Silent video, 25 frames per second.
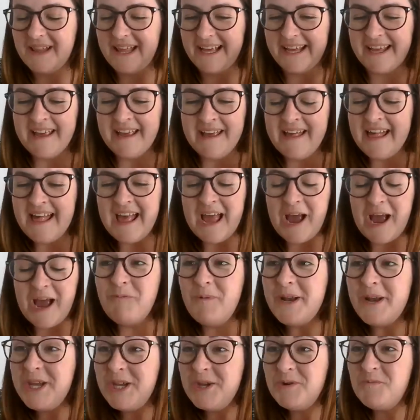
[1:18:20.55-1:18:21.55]
Like,
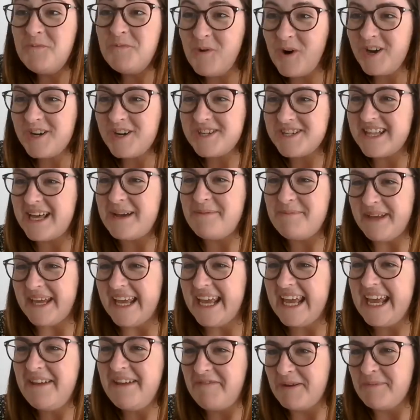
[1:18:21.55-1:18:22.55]
and when you watch that
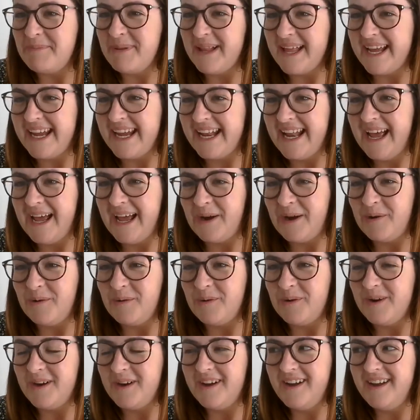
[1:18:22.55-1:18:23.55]
behavior playing
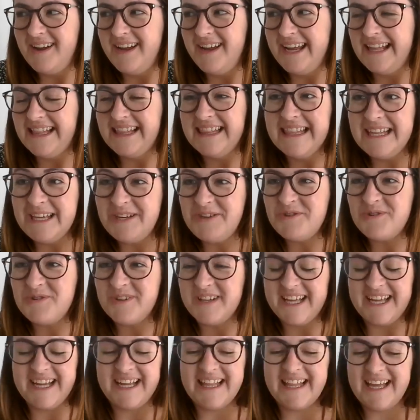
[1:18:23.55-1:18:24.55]
out, it
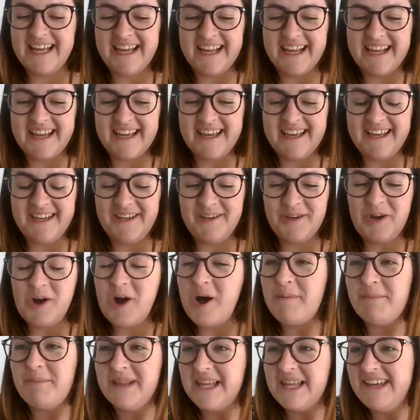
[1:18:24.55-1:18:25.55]
literally like you
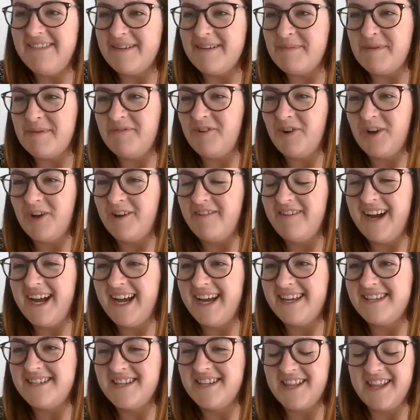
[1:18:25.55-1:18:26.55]
can't believe it before your
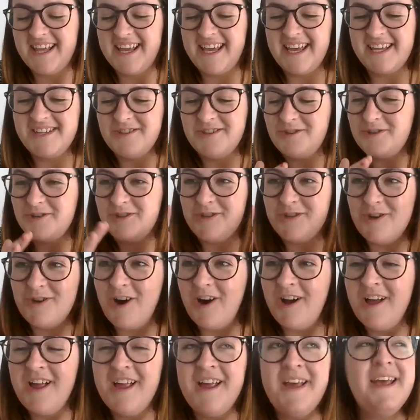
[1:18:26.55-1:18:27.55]
eyes that the kids are just
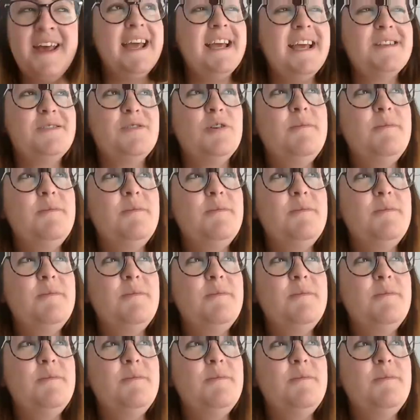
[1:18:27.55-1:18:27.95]
not it's